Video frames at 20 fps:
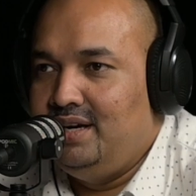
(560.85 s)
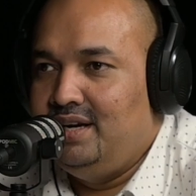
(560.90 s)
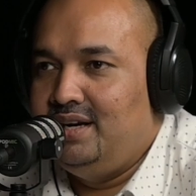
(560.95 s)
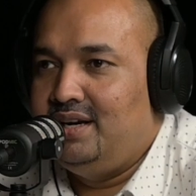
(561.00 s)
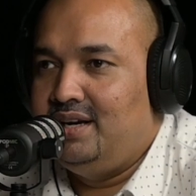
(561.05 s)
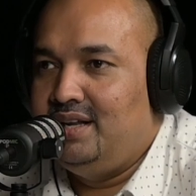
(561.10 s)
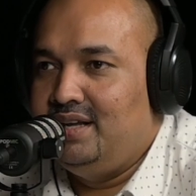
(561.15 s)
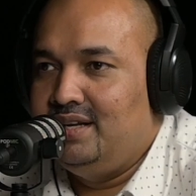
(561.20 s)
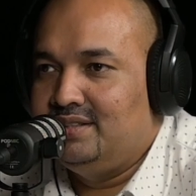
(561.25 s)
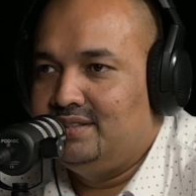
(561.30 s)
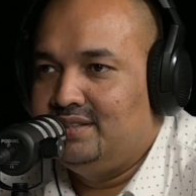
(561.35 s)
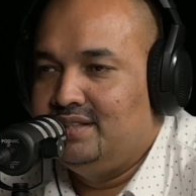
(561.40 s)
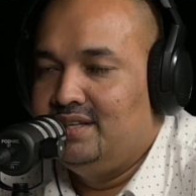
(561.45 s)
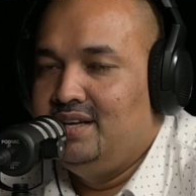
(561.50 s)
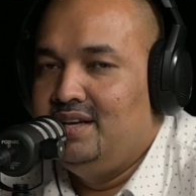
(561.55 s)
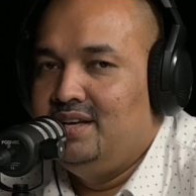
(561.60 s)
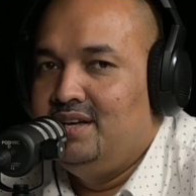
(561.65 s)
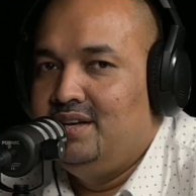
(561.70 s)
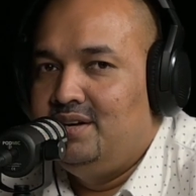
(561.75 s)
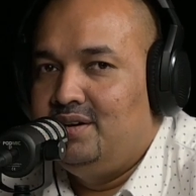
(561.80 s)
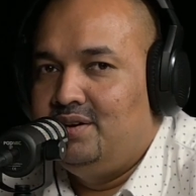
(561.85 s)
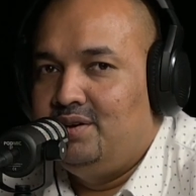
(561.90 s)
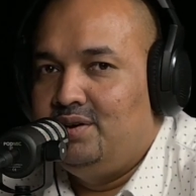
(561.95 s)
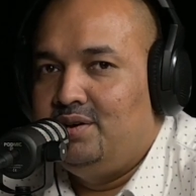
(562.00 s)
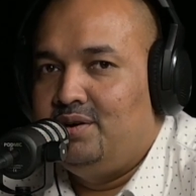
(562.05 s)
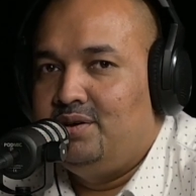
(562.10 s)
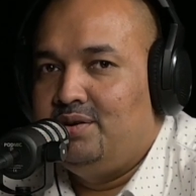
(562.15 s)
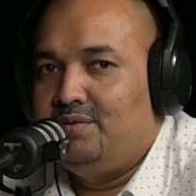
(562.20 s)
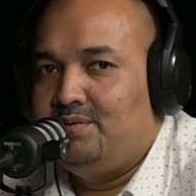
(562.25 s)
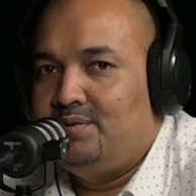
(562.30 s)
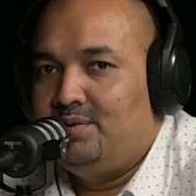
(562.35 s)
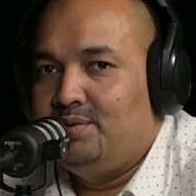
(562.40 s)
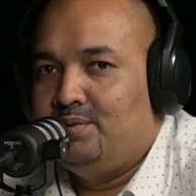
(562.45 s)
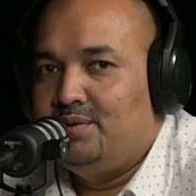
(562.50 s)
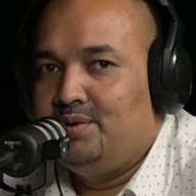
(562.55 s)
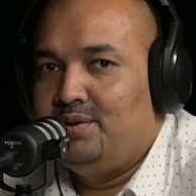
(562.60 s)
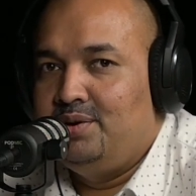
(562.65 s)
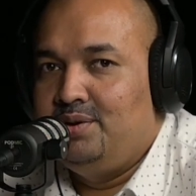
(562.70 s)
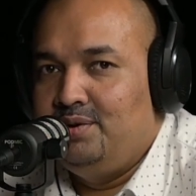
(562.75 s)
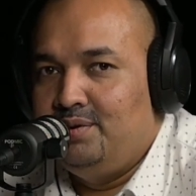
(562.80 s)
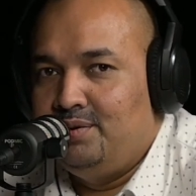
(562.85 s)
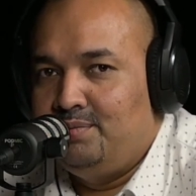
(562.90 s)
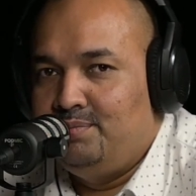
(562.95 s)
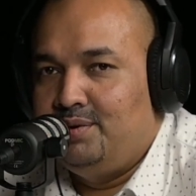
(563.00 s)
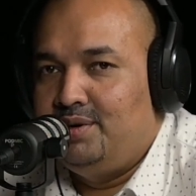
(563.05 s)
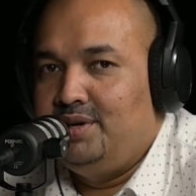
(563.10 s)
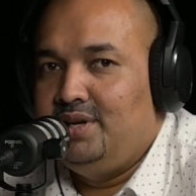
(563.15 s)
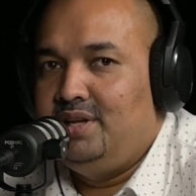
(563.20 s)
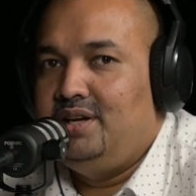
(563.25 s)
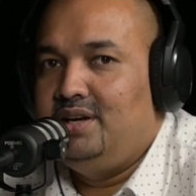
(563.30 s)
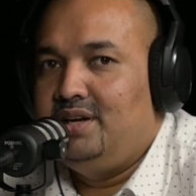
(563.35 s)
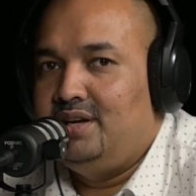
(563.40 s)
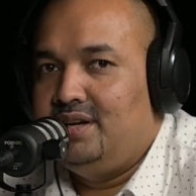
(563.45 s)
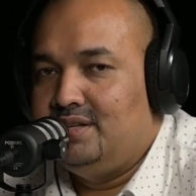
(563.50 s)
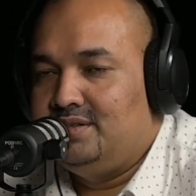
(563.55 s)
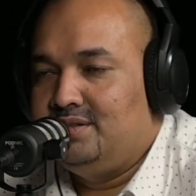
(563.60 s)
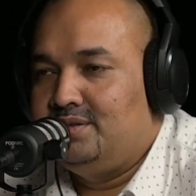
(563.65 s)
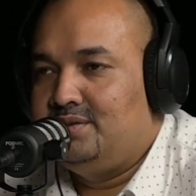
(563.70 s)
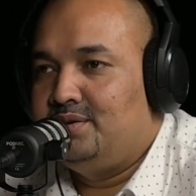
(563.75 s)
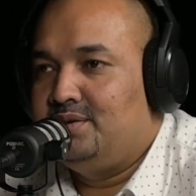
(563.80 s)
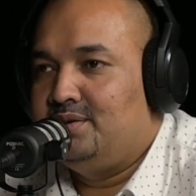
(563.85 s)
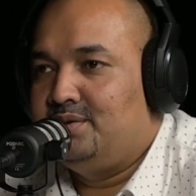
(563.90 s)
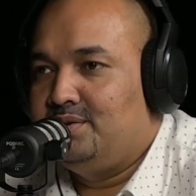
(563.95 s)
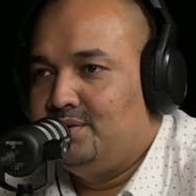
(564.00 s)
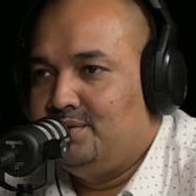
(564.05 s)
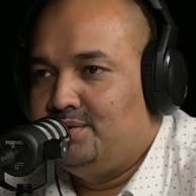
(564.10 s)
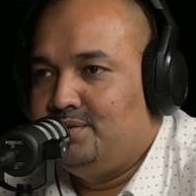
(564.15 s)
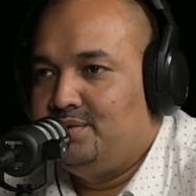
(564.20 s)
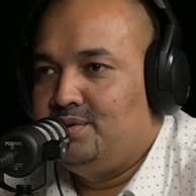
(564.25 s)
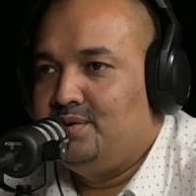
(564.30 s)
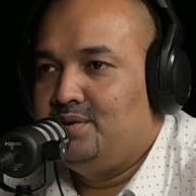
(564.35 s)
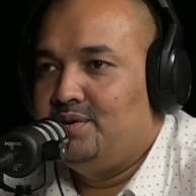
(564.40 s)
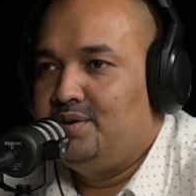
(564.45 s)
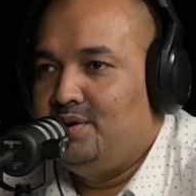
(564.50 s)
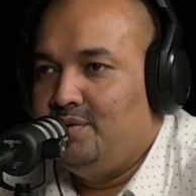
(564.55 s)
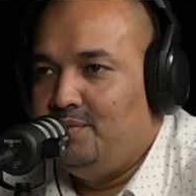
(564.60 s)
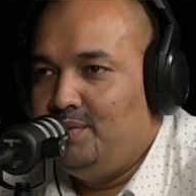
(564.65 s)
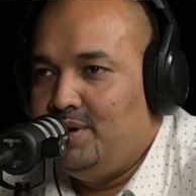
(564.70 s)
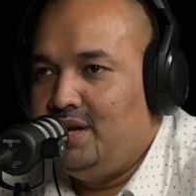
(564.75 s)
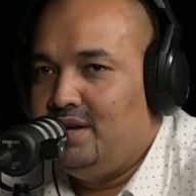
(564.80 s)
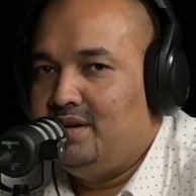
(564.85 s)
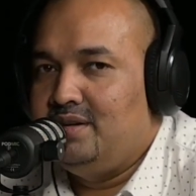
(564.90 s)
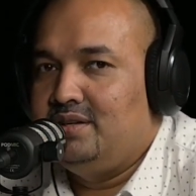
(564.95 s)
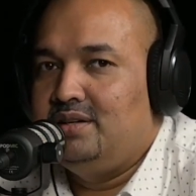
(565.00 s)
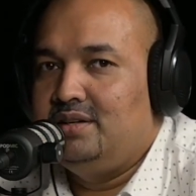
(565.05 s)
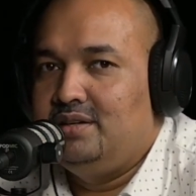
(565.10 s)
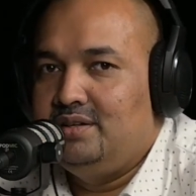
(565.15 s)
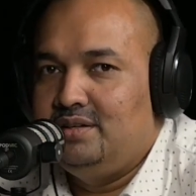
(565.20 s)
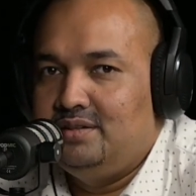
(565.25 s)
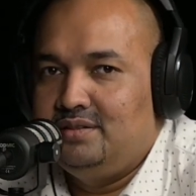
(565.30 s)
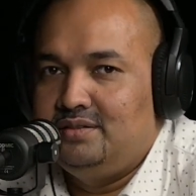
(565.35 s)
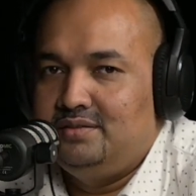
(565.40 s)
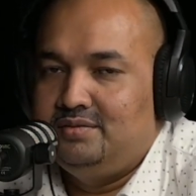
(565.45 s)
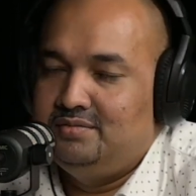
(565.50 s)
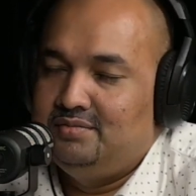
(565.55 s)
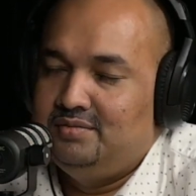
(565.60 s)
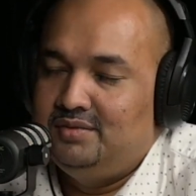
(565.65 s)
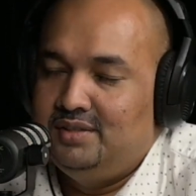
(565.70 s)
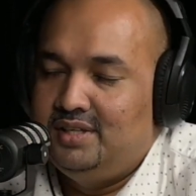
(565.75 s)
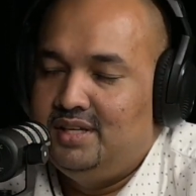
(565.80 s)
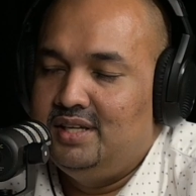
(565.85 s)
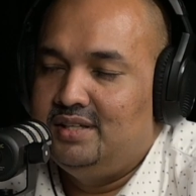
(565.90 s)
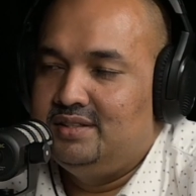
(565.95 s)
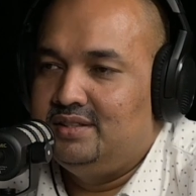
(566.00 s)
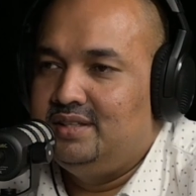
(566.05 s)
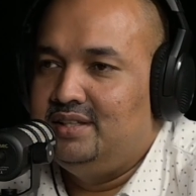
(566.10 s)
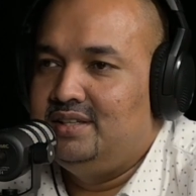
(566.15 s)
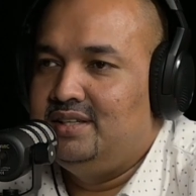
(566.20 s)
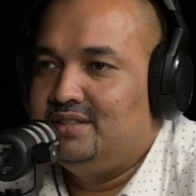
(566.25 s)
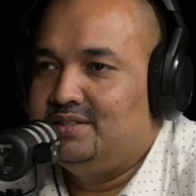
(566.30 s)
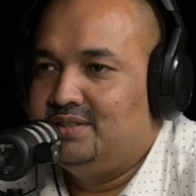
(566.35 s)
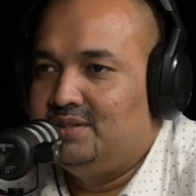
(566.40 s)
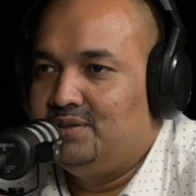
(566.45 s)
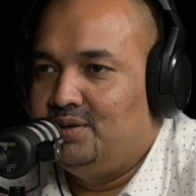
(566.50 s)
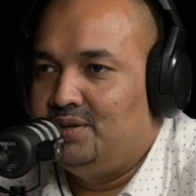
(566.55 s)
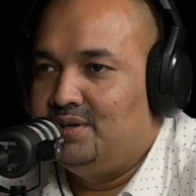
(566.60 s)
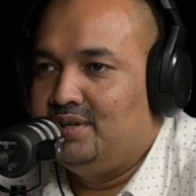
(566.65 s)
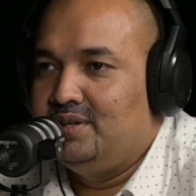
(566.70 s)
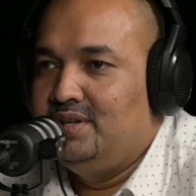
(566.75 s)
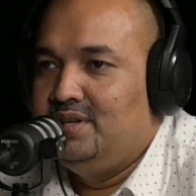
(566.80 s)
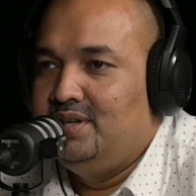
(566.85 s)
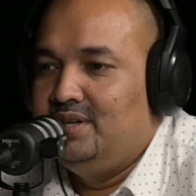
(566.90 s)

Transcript: It takes a lot of toll on your body. It takes a lot of toll on your vehicle. It does a lot.